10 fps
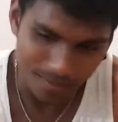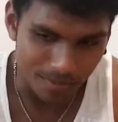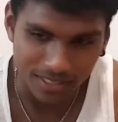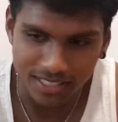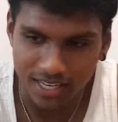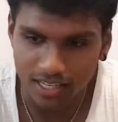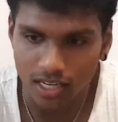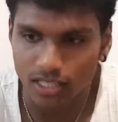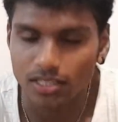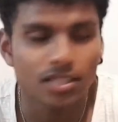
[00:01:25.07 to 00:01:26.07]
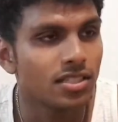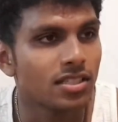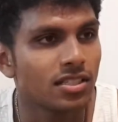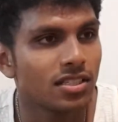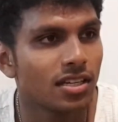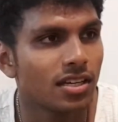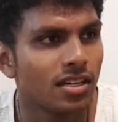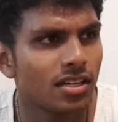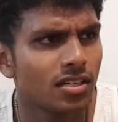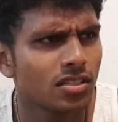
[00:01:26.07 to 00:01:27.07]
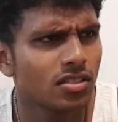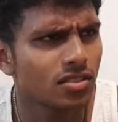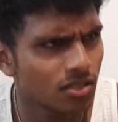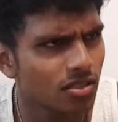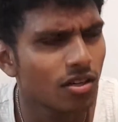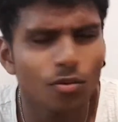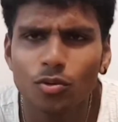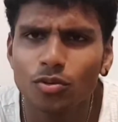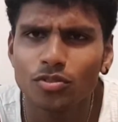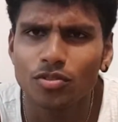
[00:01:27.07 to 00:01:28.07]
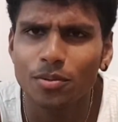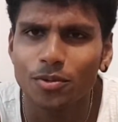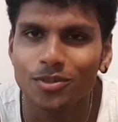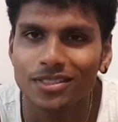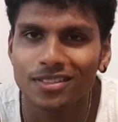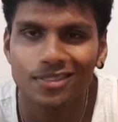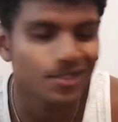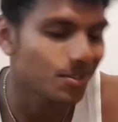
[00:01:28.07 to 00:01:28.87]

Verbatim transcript: but yeah, guys, this is uh, Star Wars Rebels.